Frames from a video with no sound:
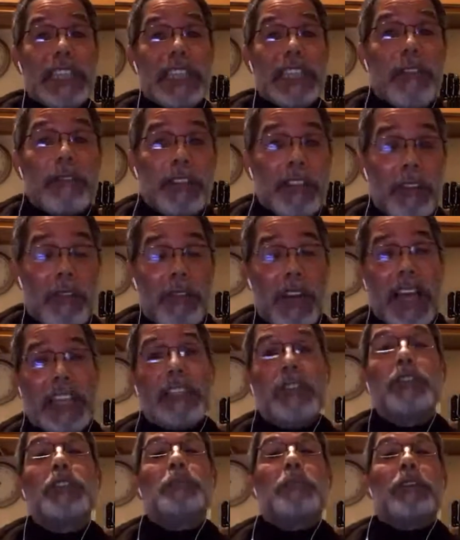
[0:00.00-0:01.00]
after the fact.
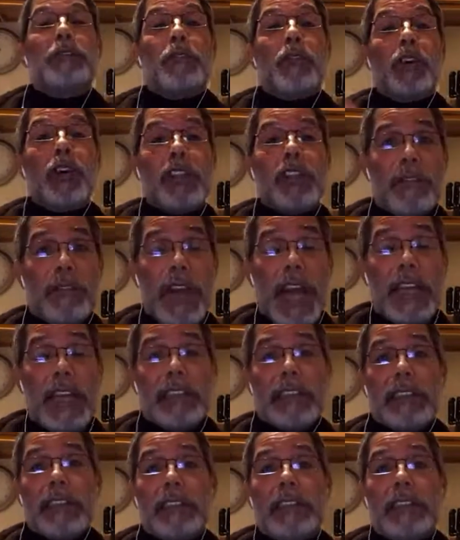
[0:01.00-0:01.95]
It was before the fact.